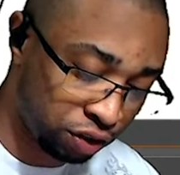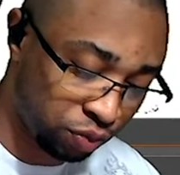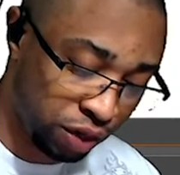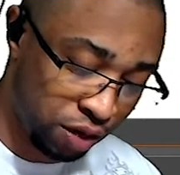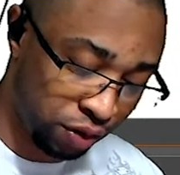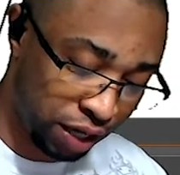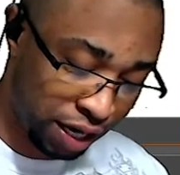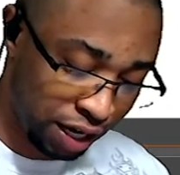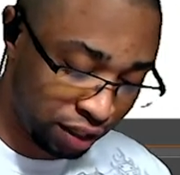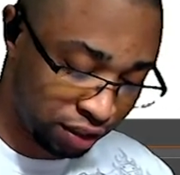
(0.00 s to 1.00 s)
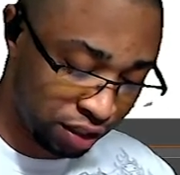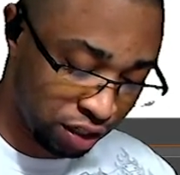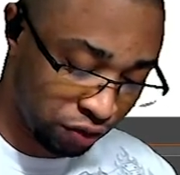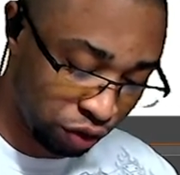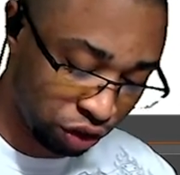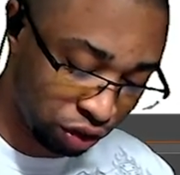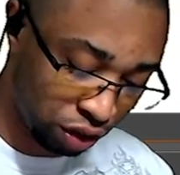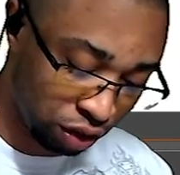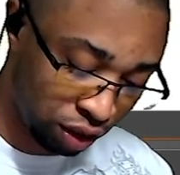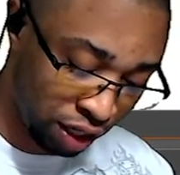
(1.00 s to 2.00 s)
We already got an idea of what she's gonna
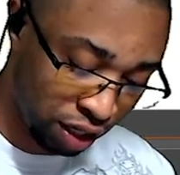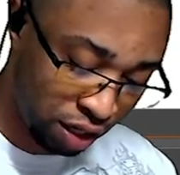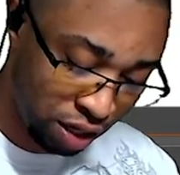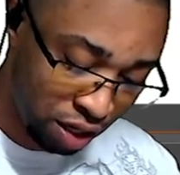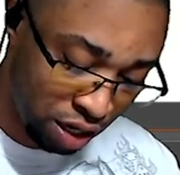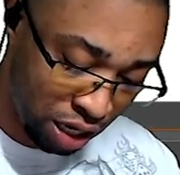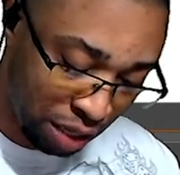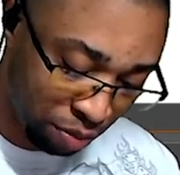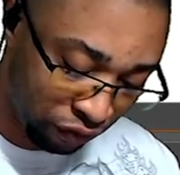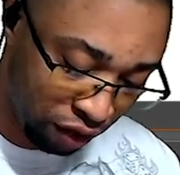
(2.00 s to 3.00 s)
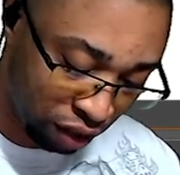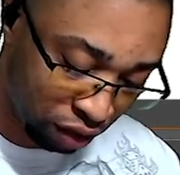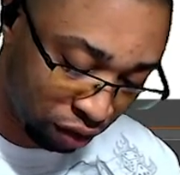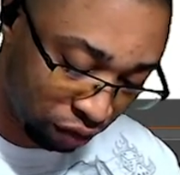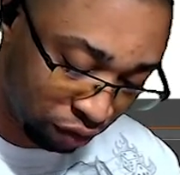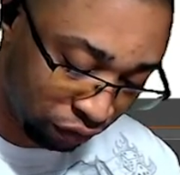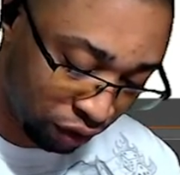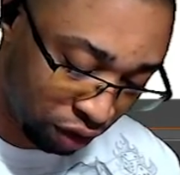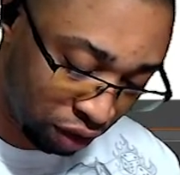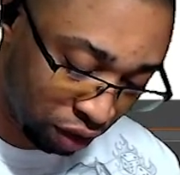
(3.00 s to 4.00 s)
look like. We'll fill
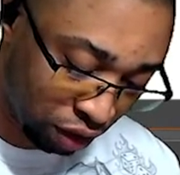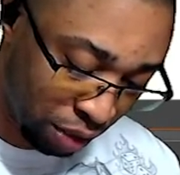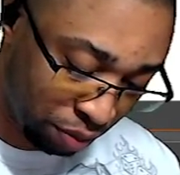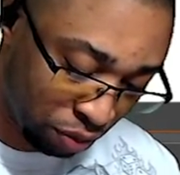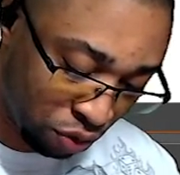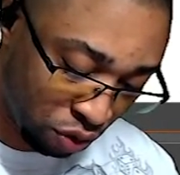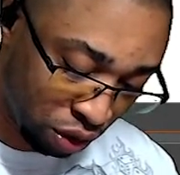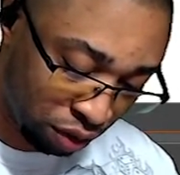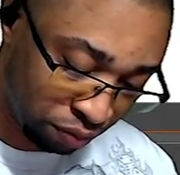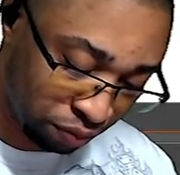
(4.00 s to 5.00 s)
in a couple of more, I'm